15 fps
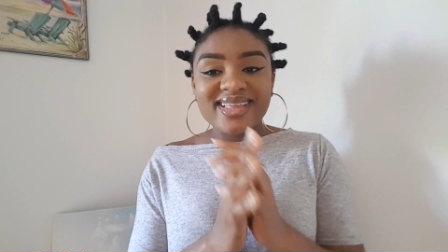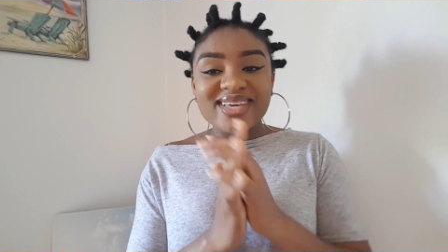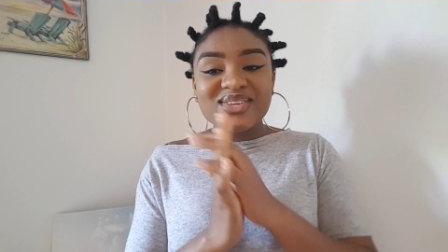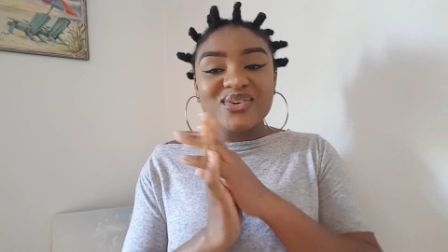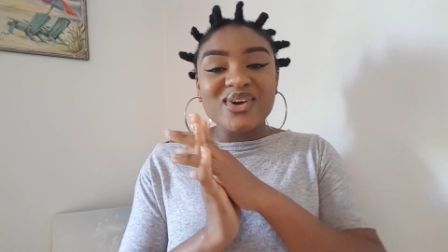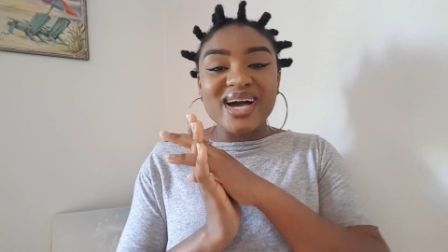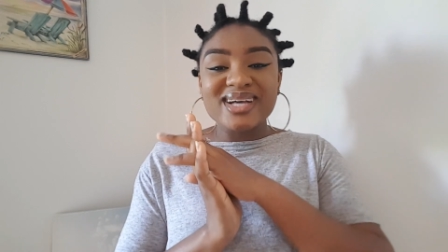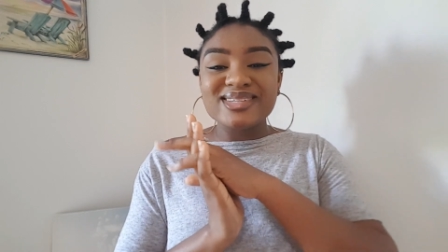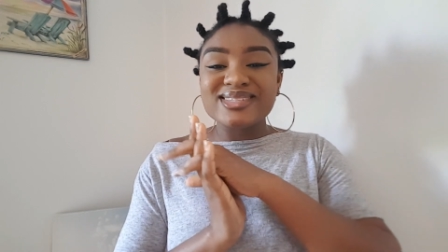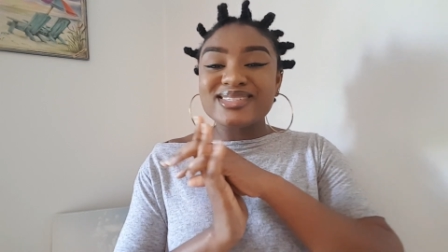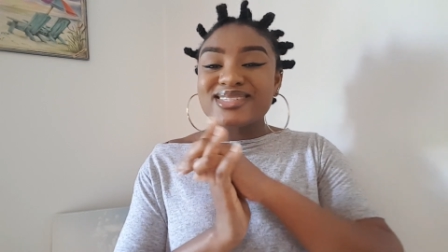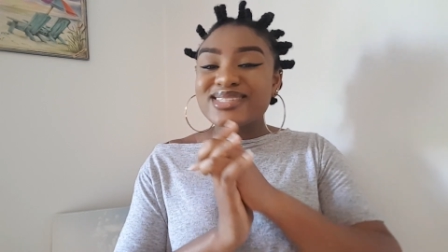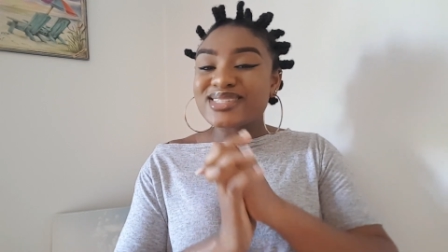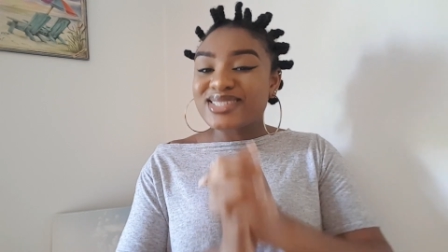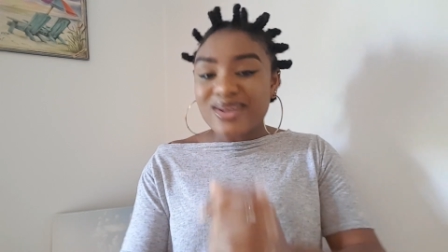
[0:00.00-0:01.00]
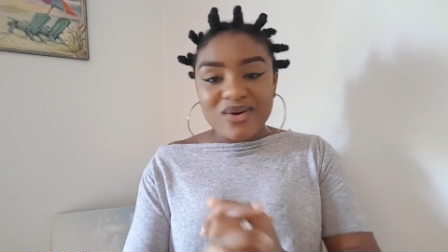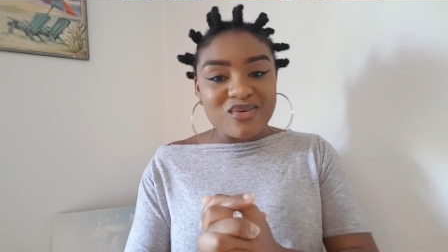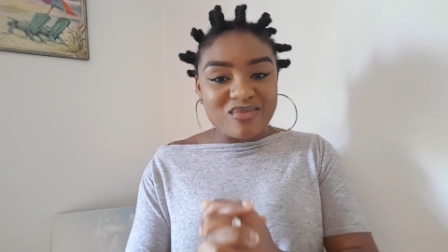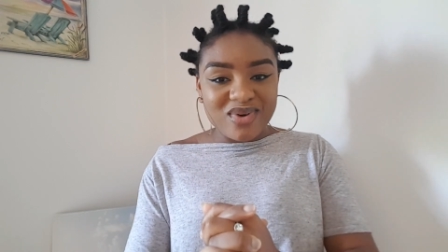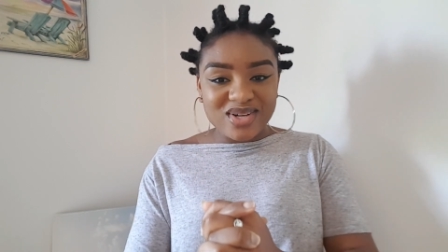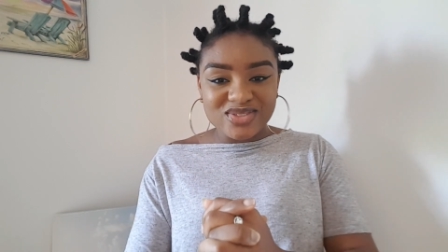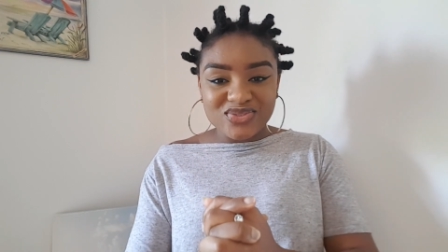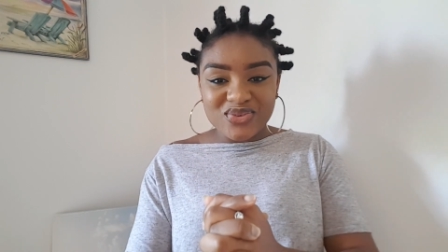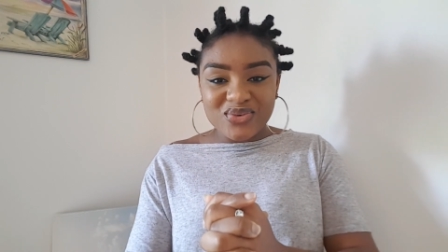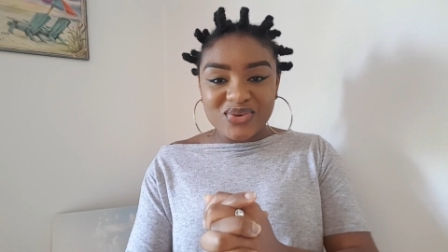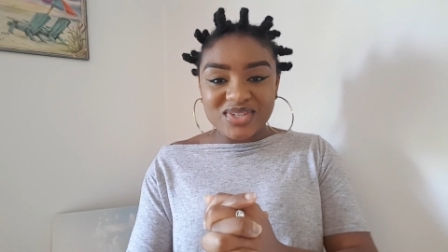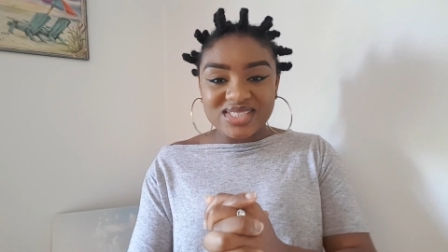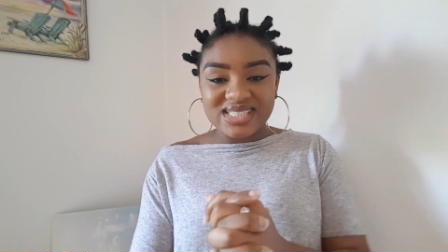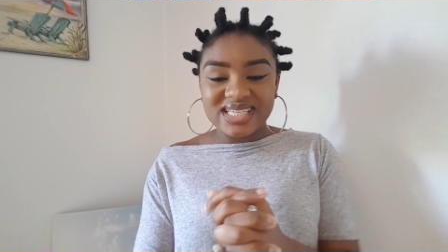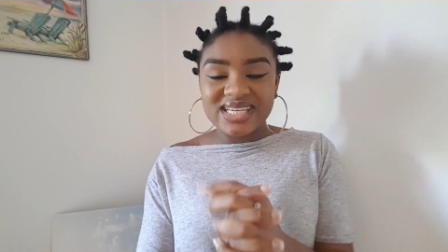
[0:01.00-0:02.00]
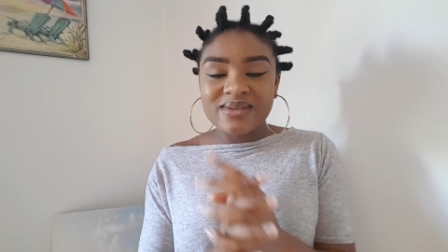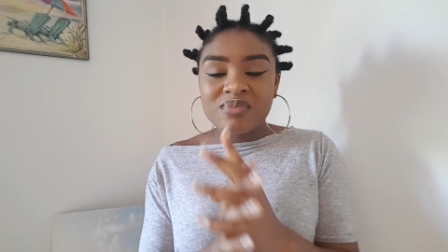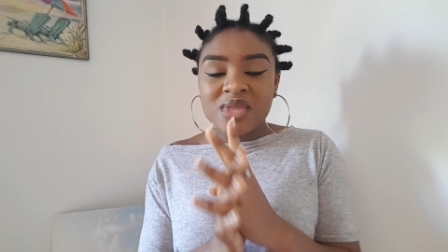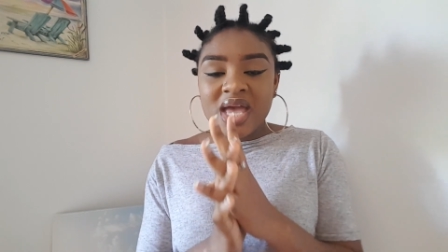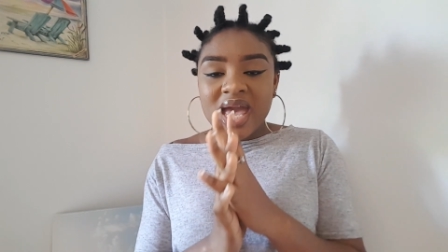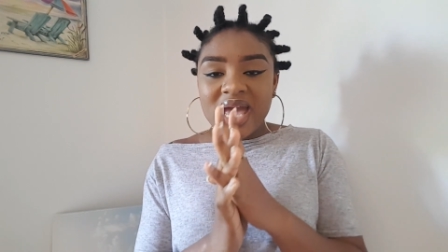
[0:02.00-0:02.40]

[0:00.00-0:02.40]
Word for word: thank you guys so much for watching